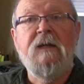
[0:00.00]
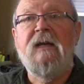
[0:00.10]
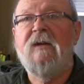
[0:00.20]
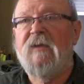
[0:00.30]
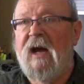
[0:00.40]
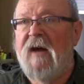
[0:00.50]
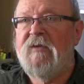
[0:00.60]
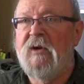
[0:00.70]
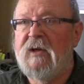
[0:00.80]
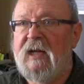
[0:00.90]
If
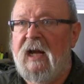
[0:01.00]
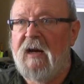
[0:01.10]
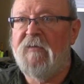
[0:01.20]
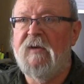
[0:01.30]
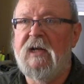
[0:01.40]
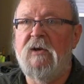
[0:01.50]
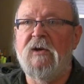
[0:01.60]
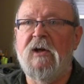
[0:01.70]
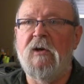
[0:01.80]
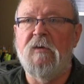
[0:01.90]
after carefully
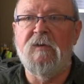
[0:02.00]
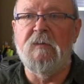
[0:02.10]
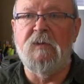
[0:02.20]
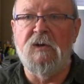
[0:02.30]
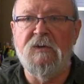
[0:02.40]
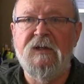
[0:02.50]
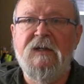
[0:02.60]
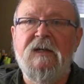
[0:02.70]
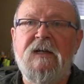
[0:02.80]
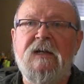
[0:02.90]
looking over the boat
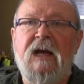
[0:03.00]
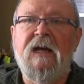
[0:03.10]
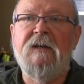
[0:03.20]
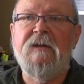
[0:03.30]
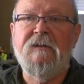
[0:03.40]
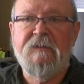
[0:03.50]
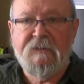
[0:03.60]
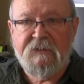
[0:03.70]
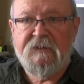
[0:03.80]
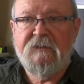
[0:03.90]
and
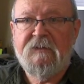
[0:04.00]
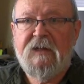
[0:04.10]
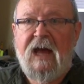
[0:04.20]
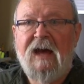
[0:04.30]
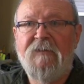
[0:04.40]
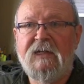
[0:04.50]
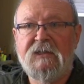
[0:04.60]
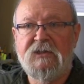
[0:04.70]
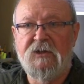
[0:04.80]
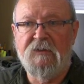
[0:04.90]
having it
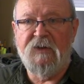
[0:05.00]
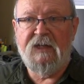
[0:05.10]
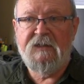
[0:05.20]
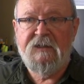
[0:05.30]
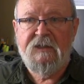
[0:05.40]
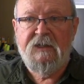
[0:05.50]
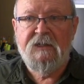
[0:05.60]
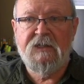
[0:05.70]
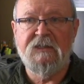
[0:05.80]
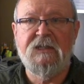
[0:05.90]
surveyed,
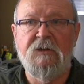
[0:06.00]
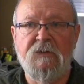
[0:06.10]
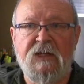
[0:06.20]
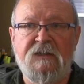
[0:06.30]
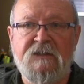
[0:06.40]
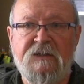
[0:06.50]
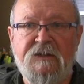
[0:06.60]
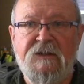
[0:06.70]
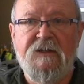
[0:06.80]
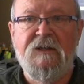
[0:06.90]
consider this.
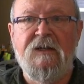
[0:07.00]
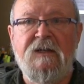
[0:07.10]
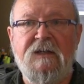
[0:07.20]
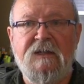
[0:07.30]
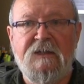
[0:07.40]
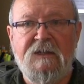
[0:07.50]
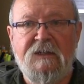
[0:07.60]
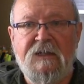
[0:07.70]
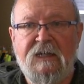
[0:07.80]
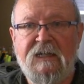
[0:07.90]

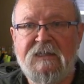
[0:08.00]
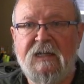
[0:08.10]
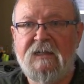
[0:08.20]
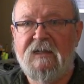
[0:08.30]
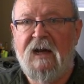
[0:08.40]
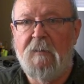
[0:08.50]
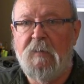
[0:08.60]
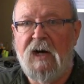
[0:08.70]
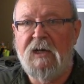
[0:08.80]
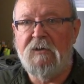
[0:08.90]
Is it a
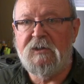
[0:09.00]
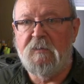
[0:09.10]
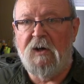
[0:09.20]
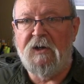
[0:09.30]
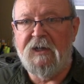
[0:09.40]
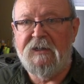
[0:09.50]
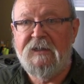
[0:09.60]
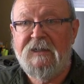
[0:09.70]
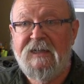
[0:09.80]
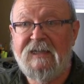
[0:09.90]
buyer's market?
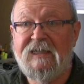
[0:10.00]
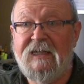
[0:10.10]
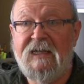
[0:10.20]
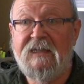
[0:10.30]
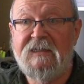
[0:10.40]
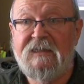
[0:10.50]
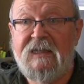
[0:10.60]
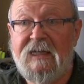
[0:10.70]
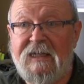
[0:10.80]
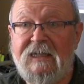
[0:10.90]
Yes, it is.
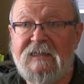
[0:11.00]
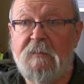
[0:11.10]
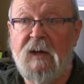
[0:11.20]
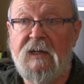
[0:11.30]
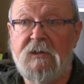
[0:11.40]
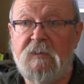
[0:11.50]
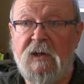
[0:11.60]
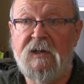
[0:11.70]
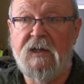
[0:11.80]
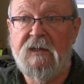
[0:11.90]
It is a buyer's
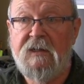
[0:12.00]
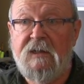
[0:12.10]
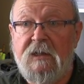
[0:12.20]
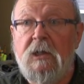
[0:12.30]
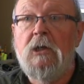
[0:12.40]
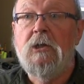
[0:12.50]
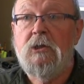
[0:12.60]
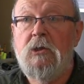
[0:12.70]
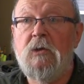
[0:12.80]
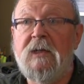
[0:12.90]
market.
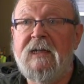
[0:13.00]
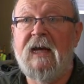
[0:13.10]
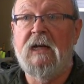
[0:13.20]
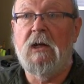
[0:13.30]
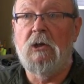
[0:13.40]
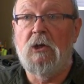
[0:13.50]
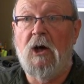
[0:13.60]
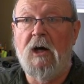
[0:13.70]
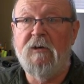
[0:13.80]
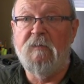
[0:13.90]
You can get a
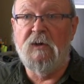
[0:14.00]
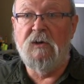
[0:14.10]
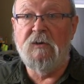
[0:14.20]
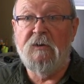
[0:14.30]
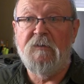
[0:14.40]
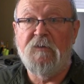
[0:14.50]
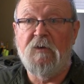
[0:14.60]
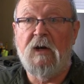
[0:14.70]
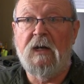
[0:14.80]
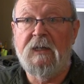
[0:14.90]
lot of boat
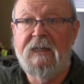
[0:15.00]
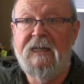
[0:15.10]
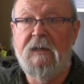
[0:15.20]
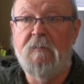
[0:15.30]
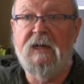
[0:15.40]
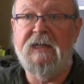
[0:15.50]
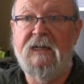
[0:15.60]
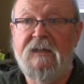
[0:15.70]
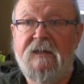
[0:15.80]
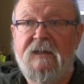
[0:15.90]
for a little money